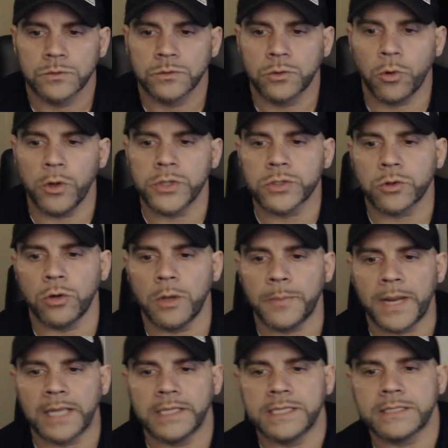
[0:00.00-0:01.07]
Corey, scroll up.
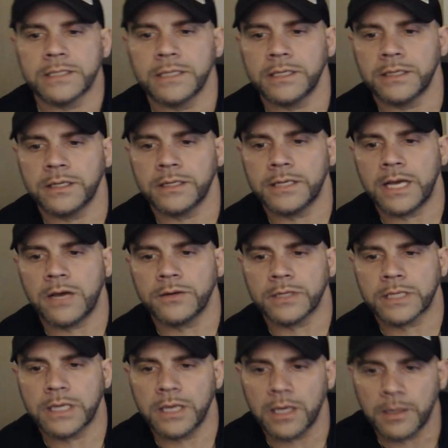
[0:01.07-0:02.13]
I listed it down
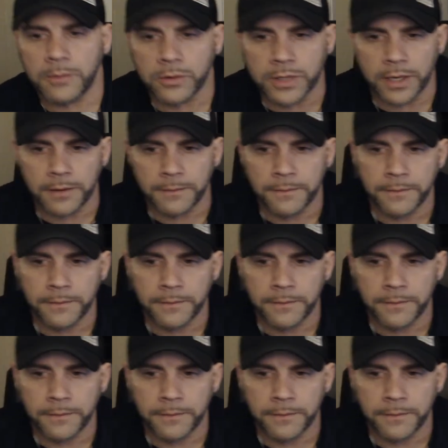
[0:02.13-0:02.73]
the cam. Okay.